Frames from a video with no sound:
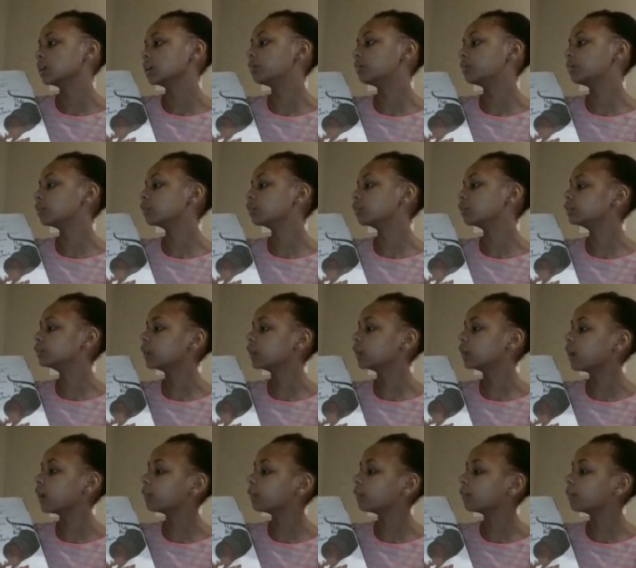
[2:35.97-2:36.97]
He pulled
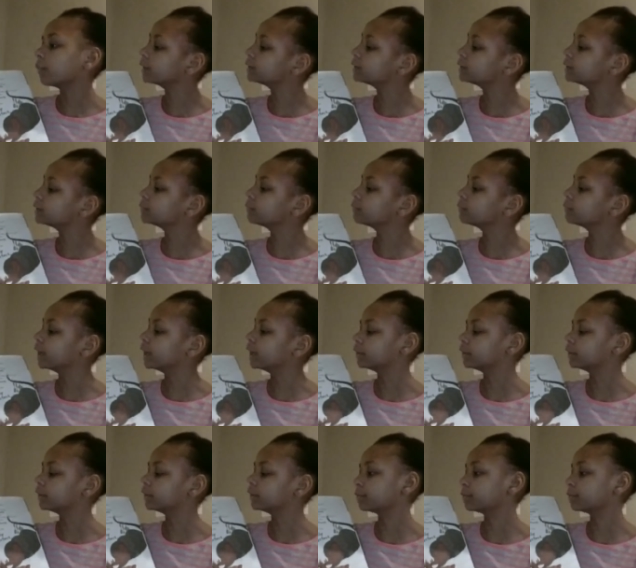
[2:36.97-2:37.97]
out pots and
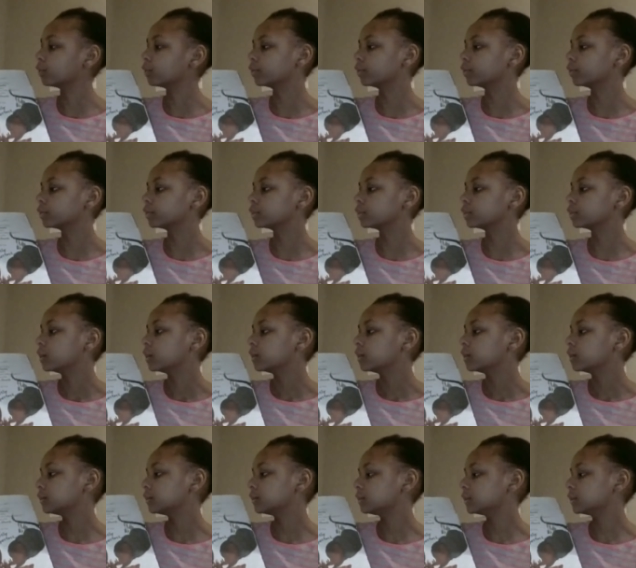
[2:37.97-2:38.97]
pans and bowls,
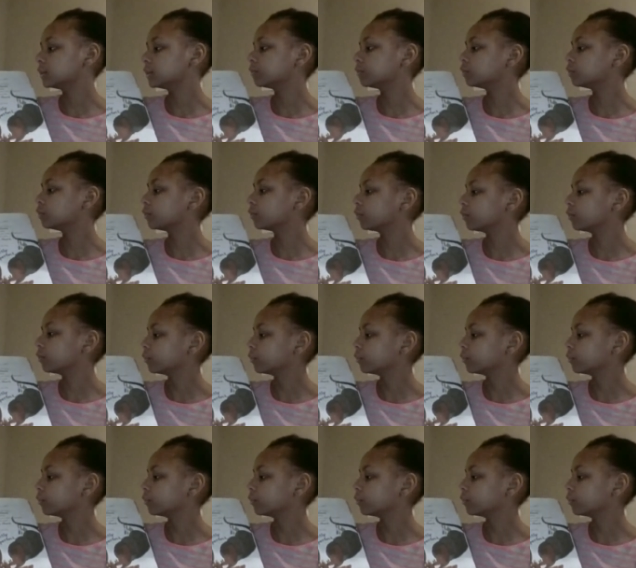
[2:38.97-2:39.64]
sifted